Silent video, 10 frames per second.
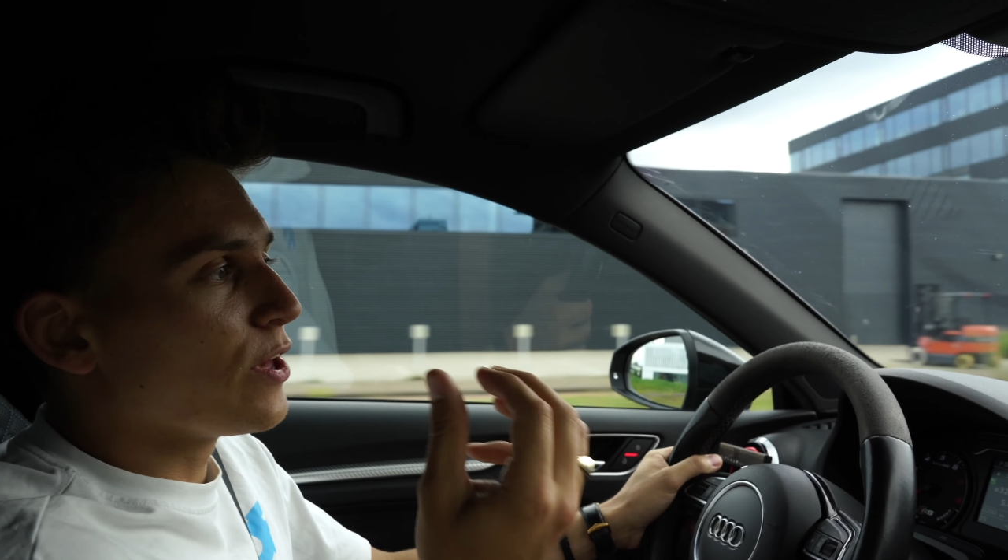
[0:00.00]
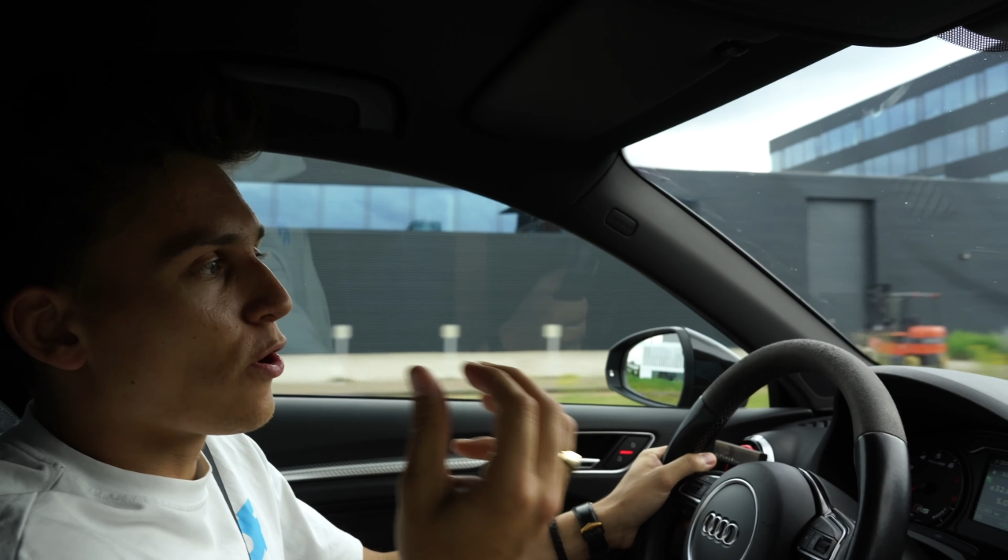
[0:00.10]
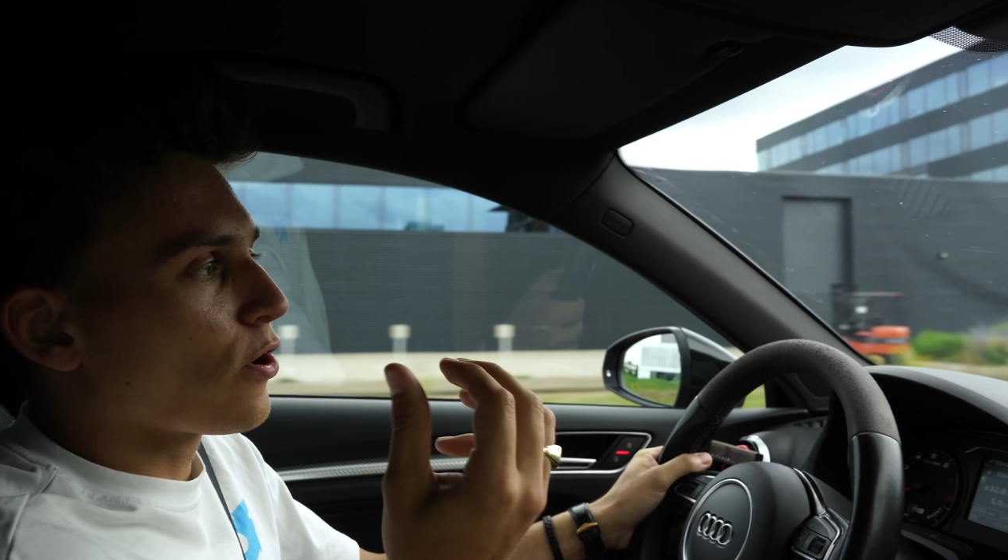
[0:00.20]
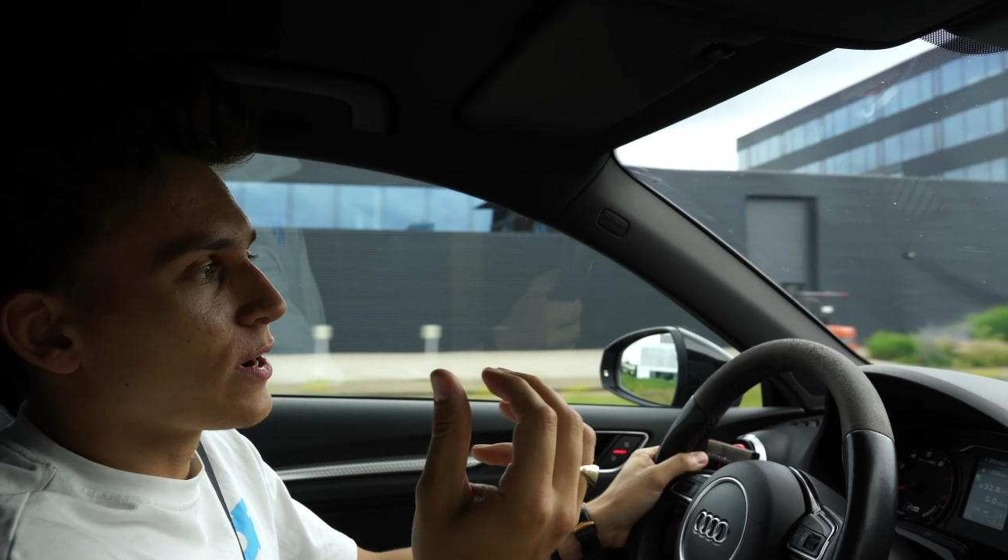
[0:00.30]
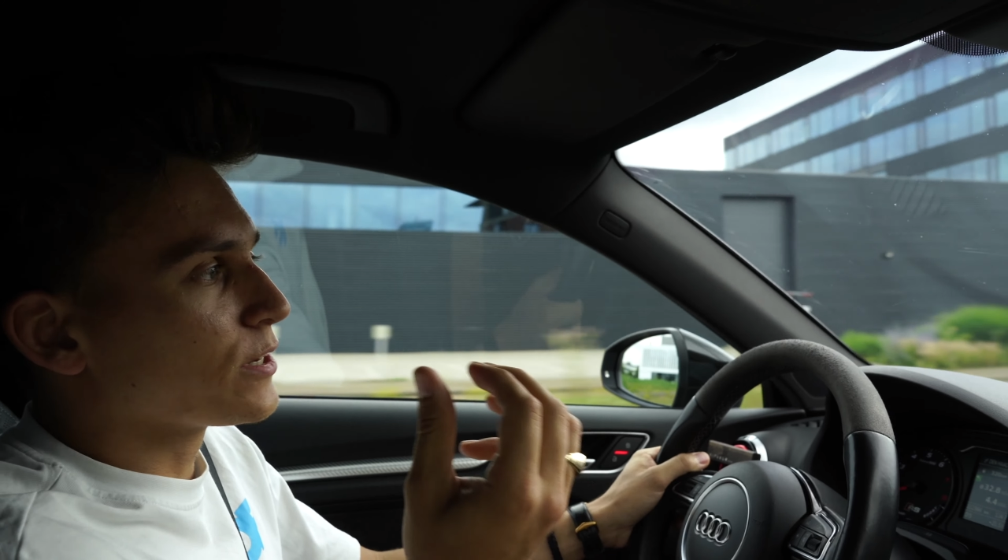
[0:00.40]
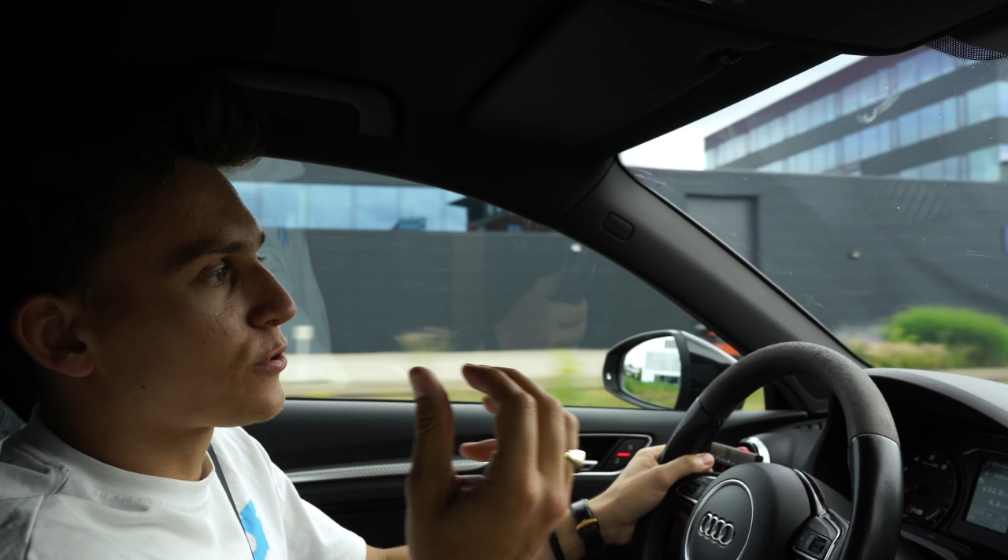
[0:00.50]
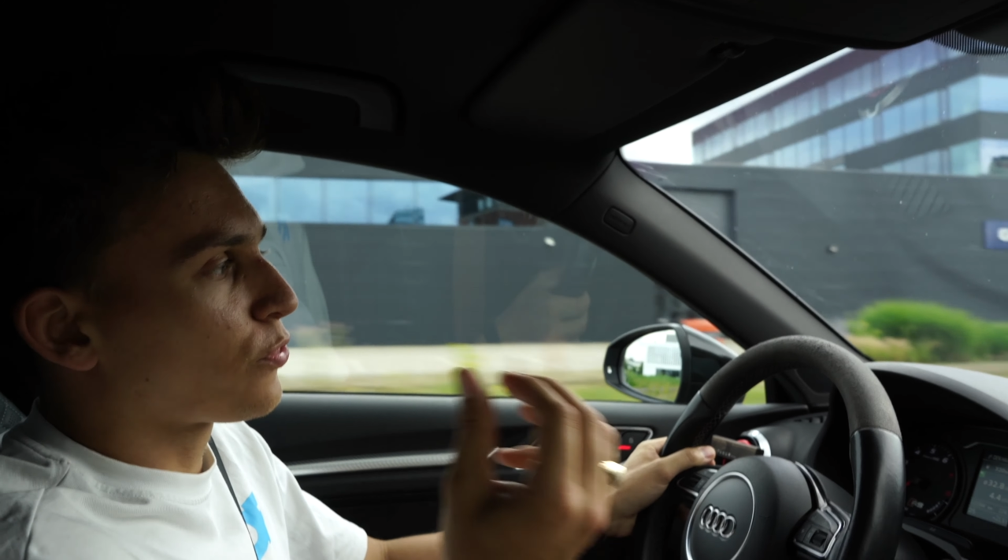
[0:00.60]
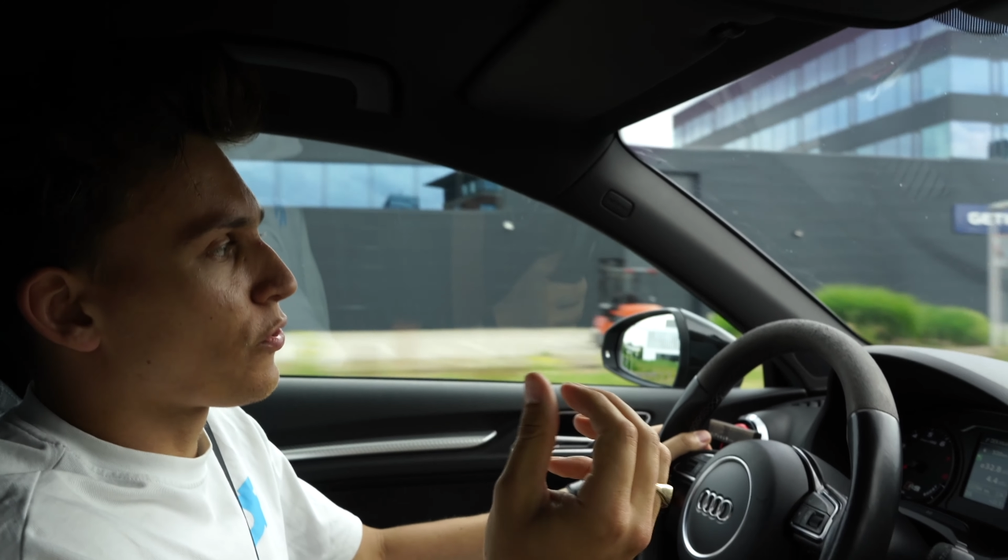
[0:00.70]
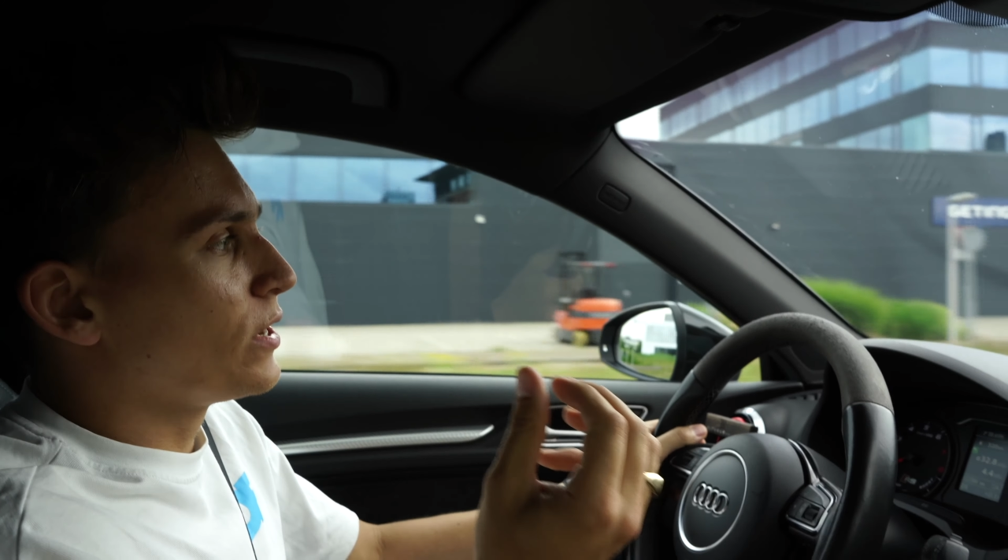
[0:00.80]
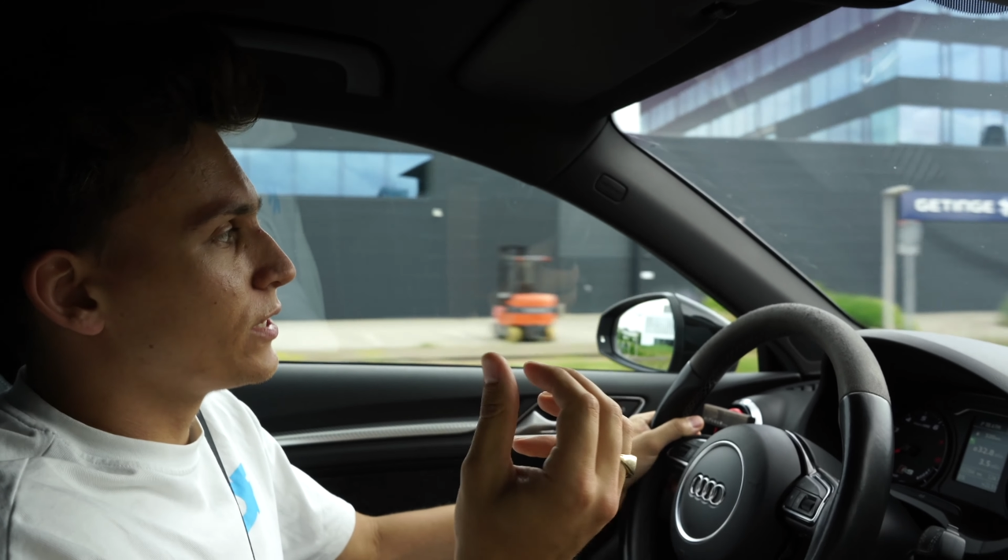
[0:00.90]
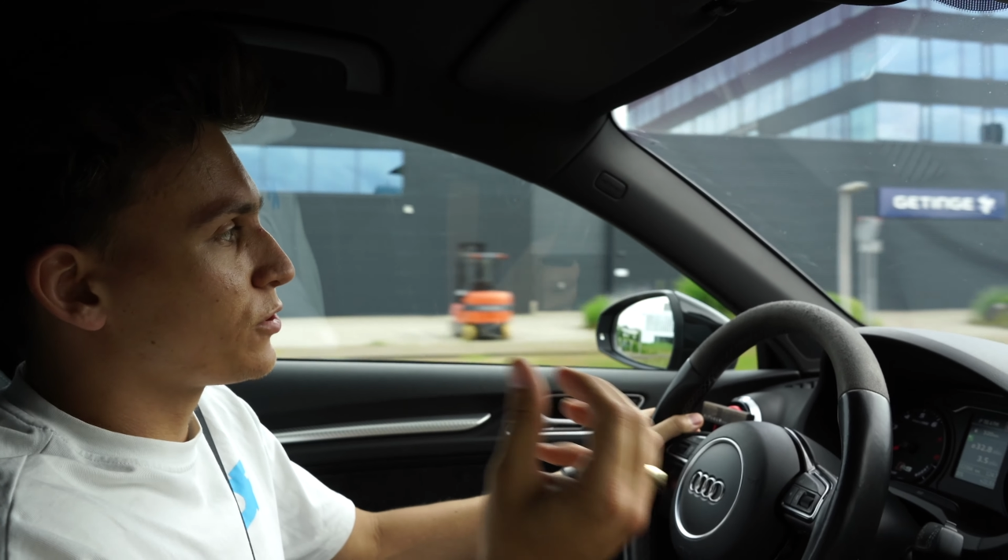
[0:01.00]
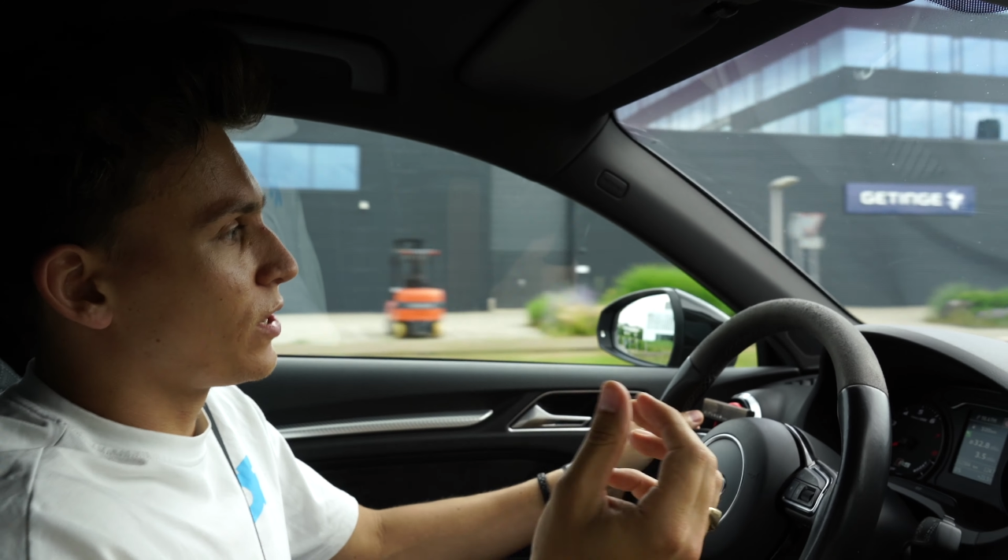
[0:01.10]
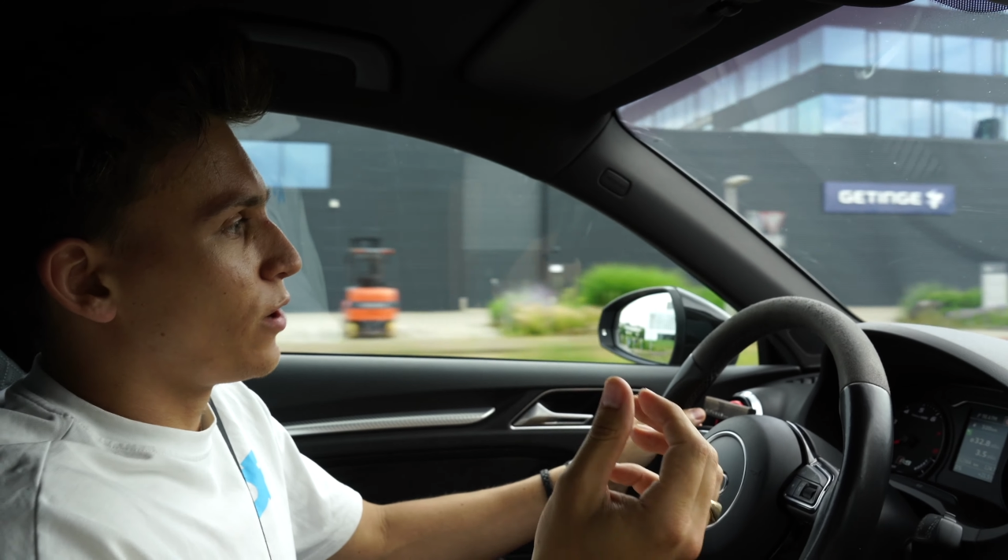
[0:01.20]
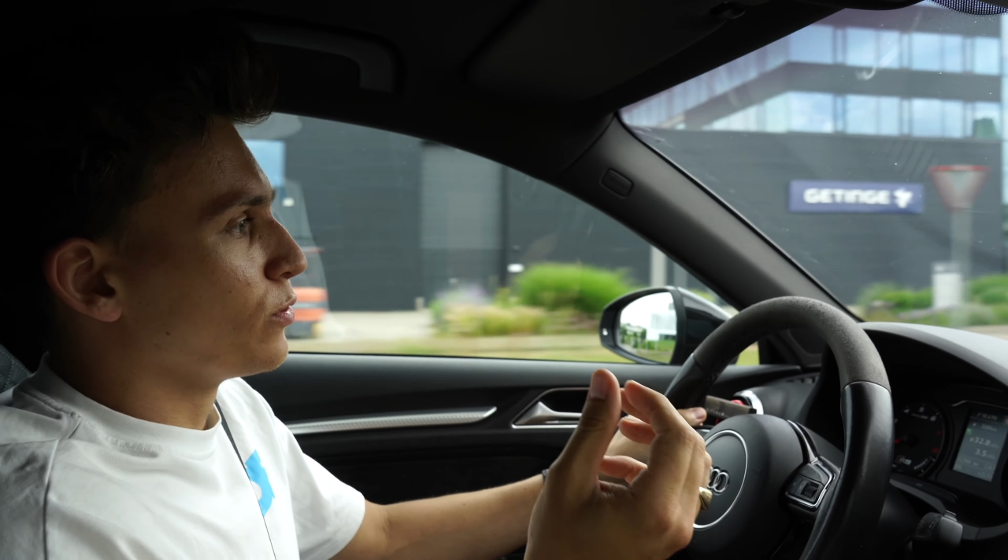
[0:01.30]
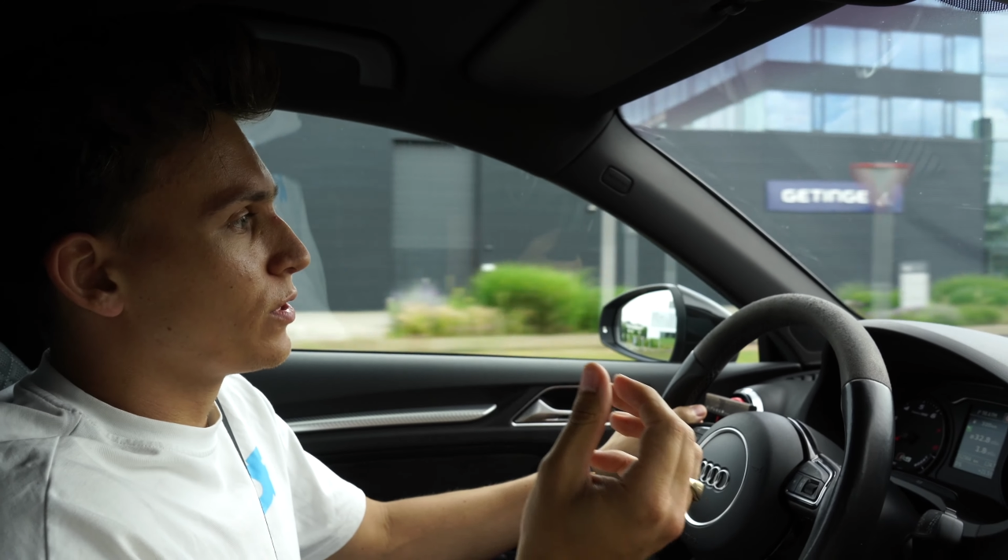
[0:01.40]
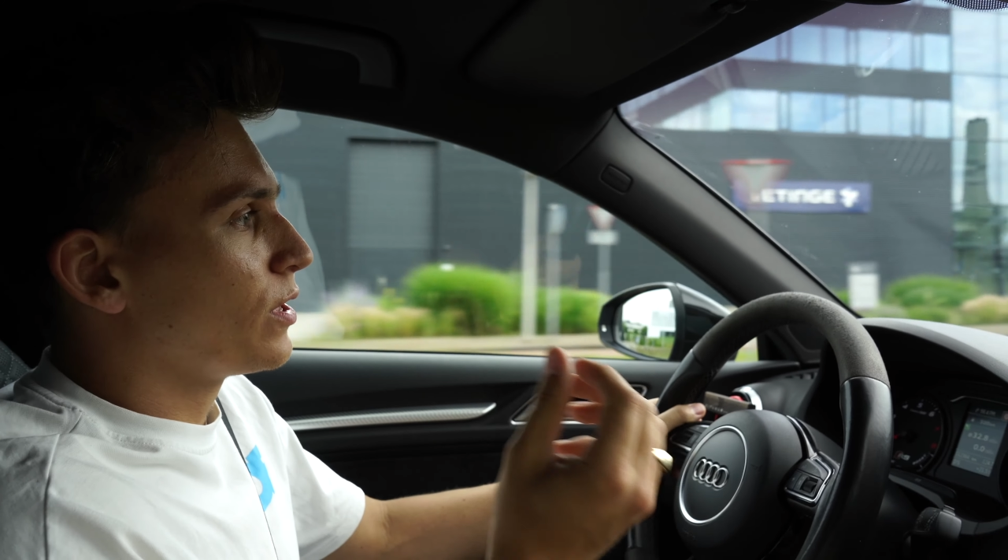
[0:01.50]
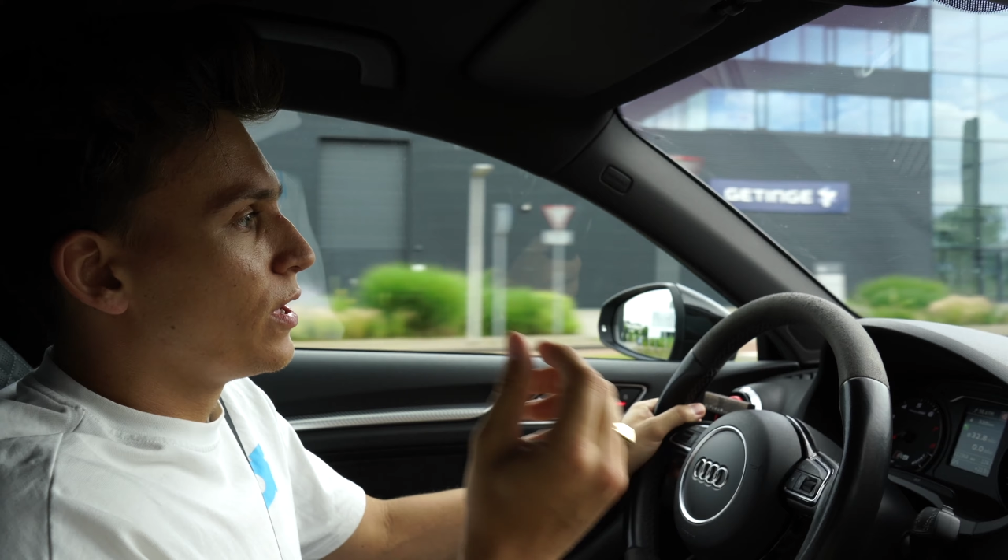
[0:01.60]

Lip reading: RS3 sound.